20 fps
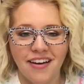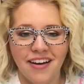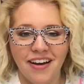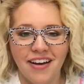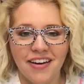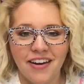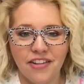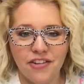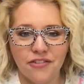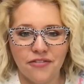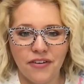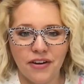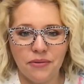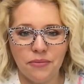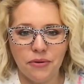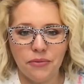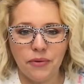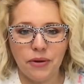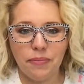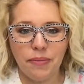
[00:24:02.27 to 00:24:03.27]
Another fun
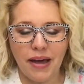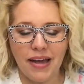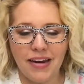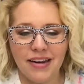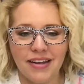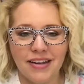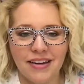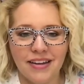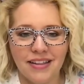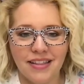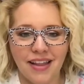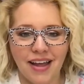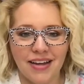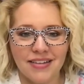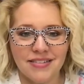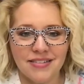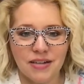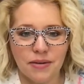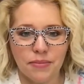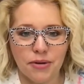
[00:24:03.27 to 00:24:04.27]
one we painted
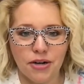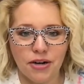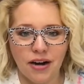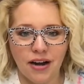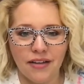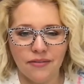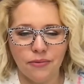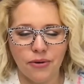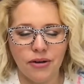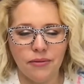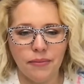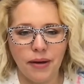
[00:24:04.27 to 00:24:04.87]
last summer. Well,